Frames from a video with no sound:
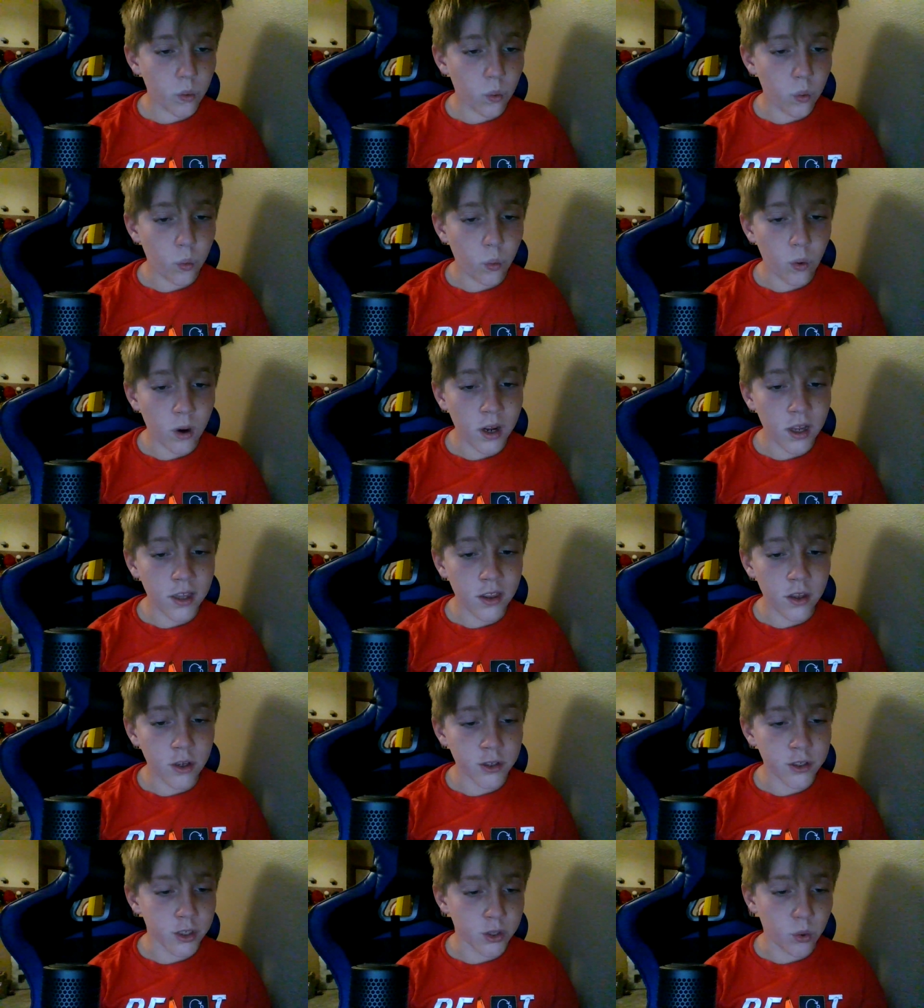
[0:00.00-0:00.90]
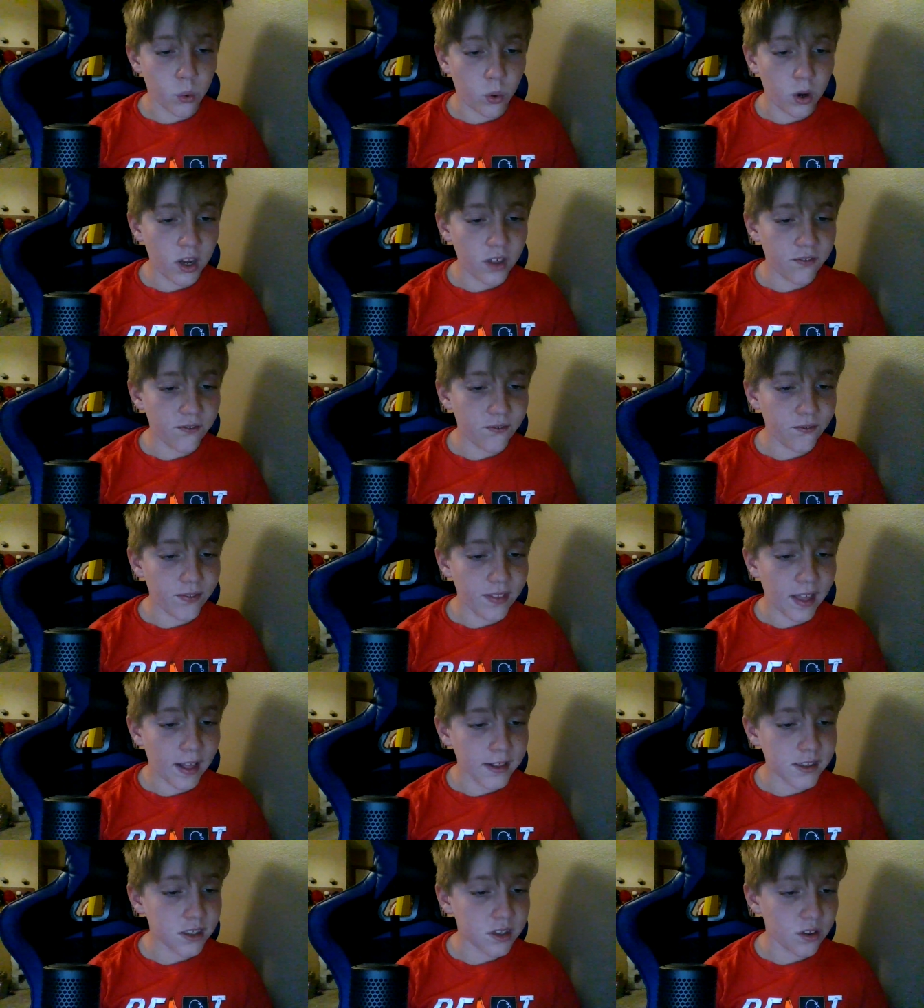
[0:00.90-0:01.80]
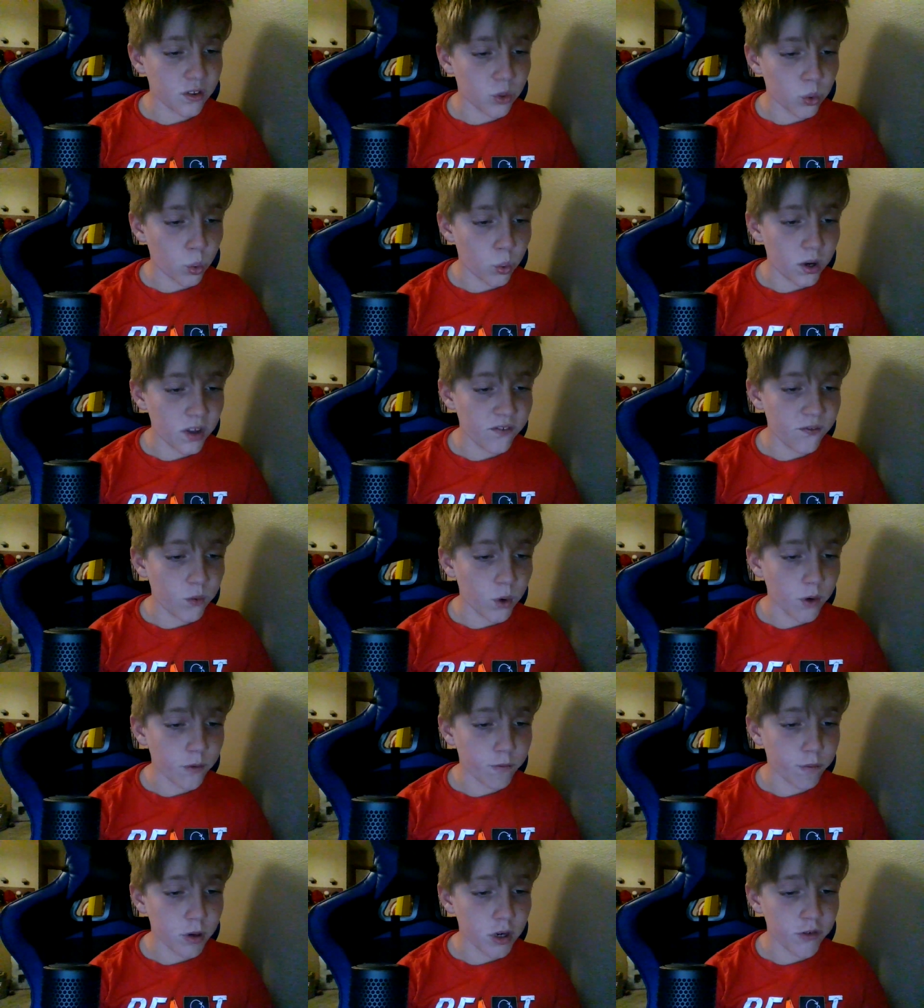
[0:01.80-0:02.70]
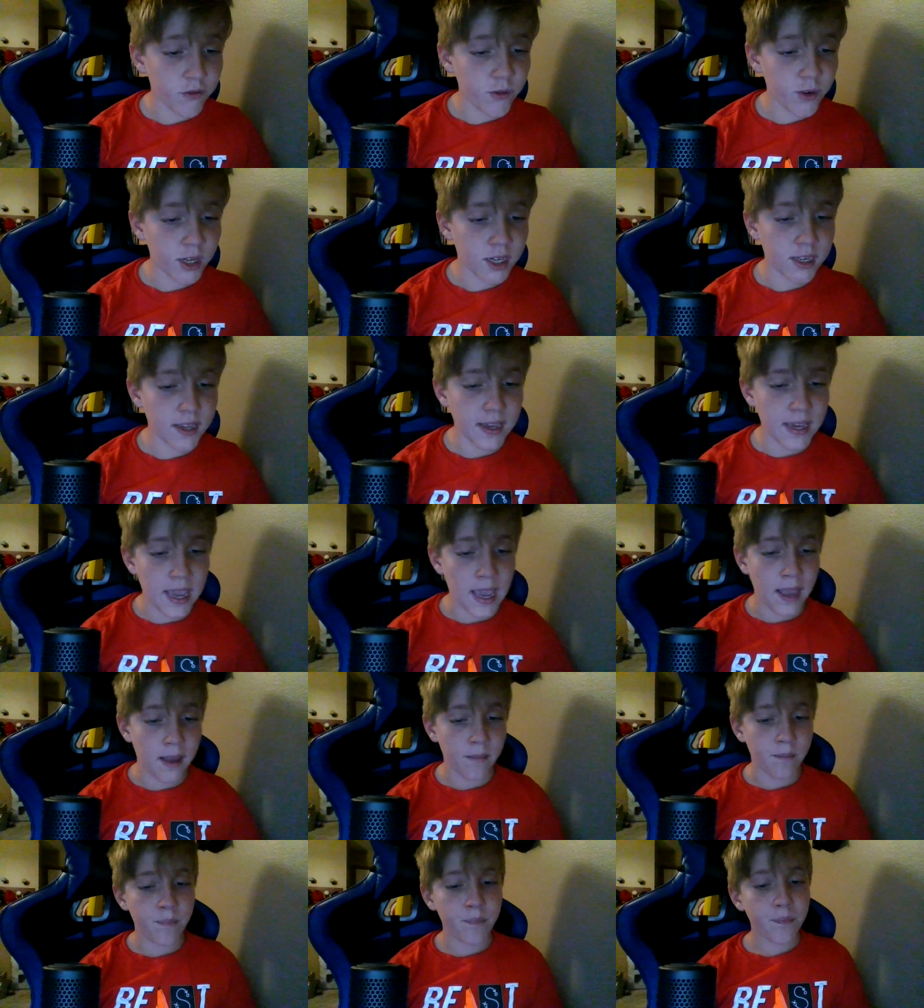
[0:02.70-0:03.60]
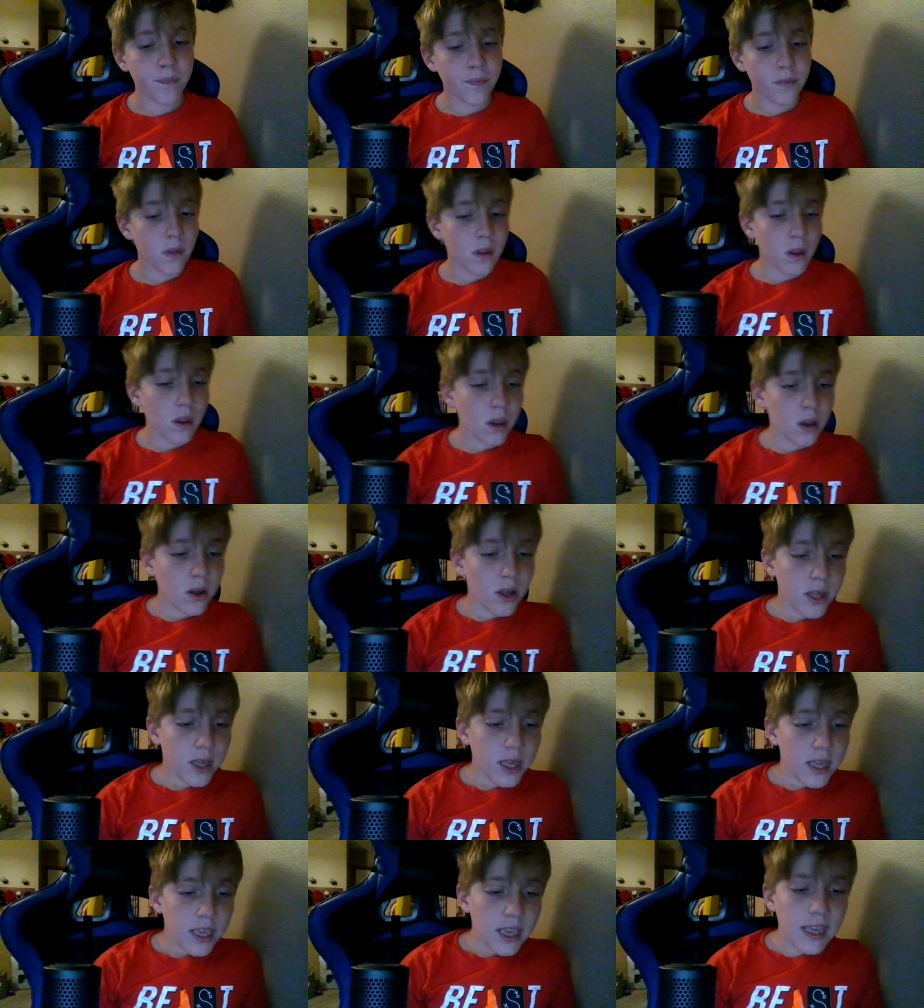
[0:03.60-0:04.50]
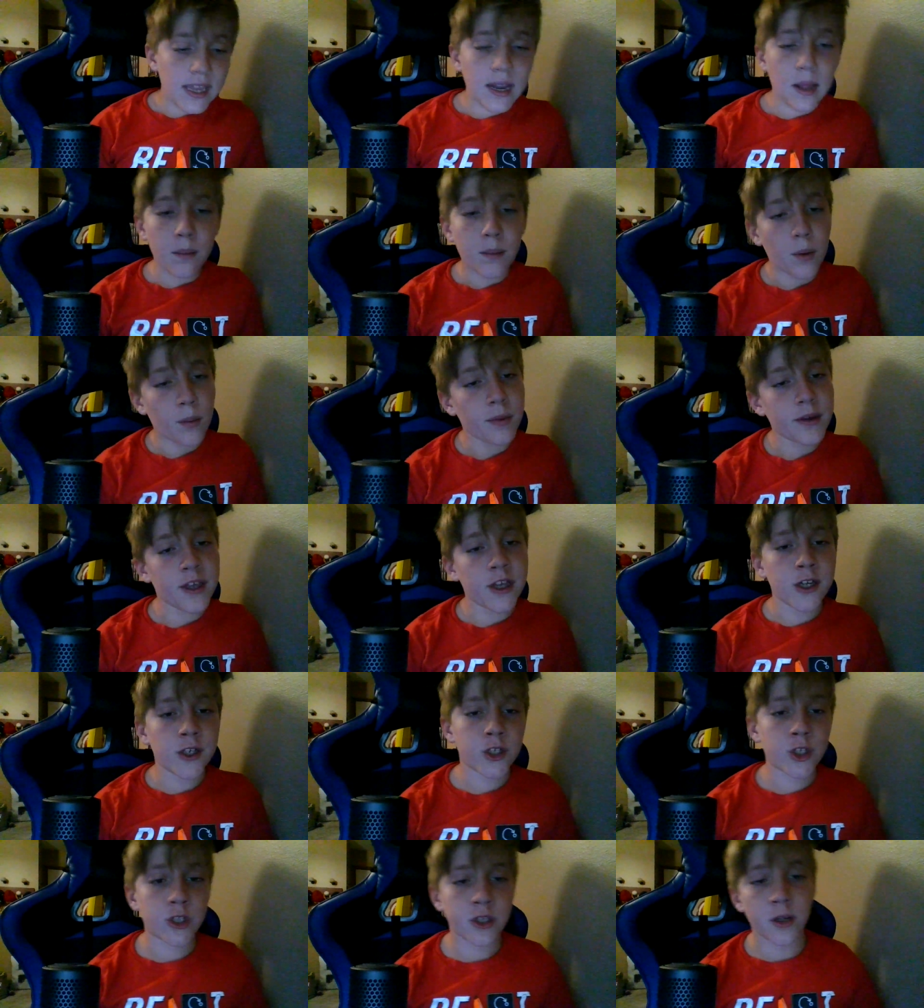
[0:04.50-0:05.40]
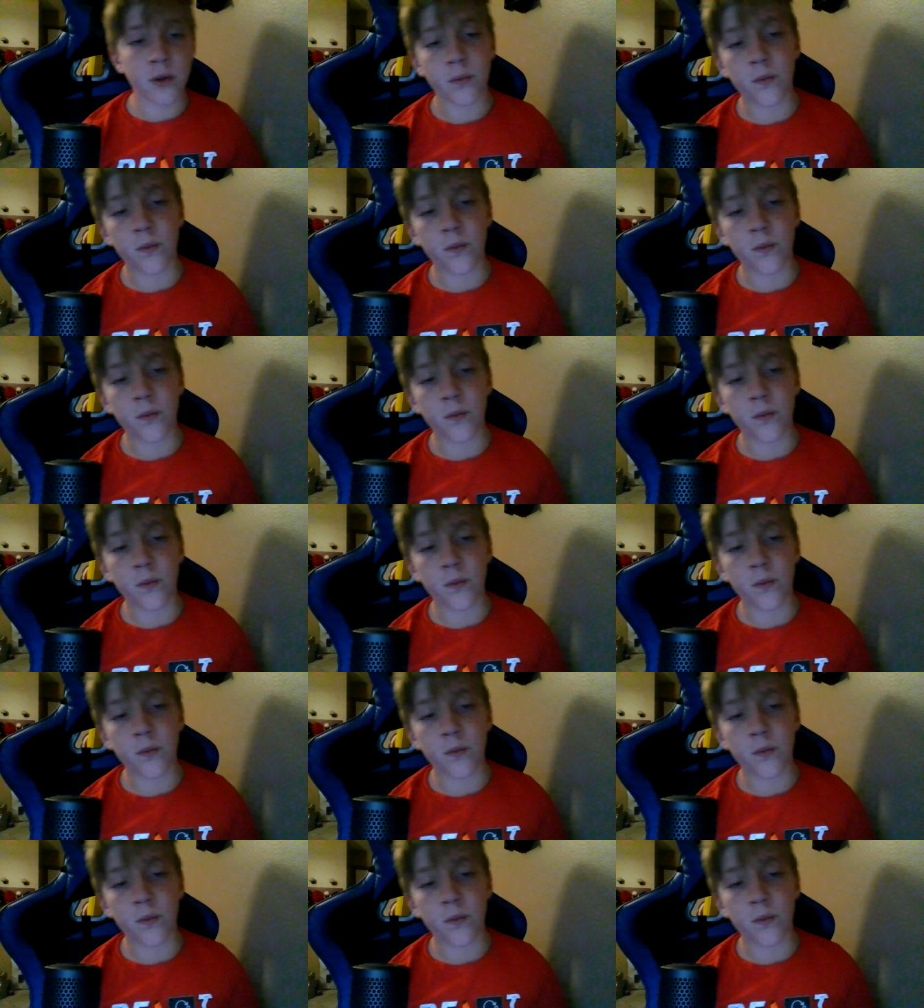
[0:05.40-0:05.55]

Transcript: What? there's a 20. That's the 24th perfect game in MLB history.